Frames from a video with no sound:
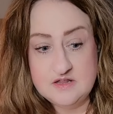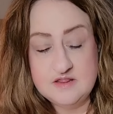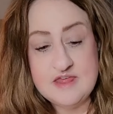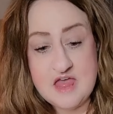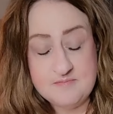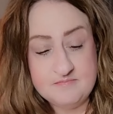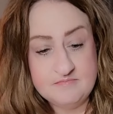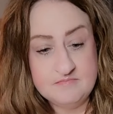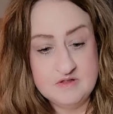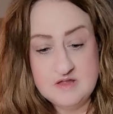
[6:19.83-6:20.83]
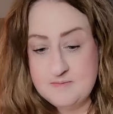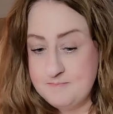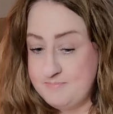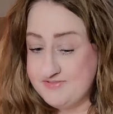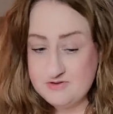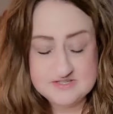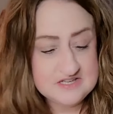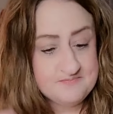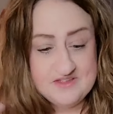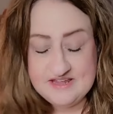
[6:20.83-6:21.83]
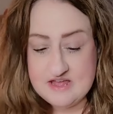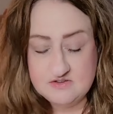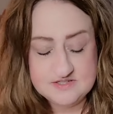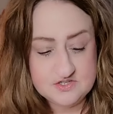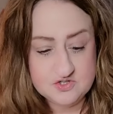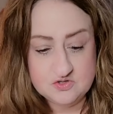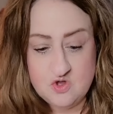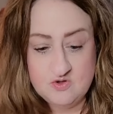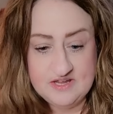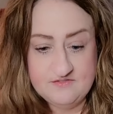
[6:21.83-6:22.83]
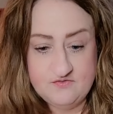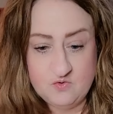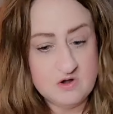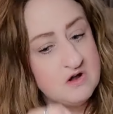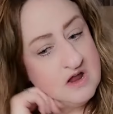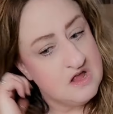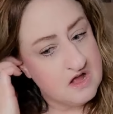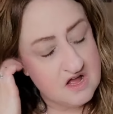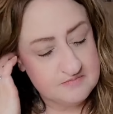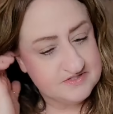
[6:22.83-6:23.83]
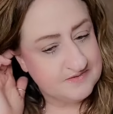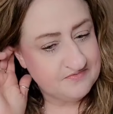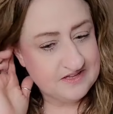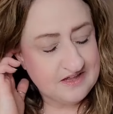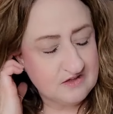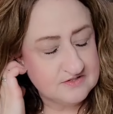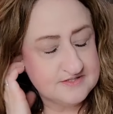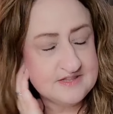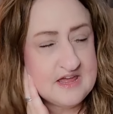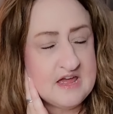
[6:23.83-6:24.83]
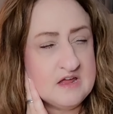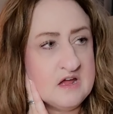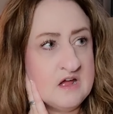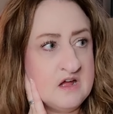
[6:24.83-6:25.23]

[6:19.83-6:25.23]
them, but there's something else that you're longing for. Something else that,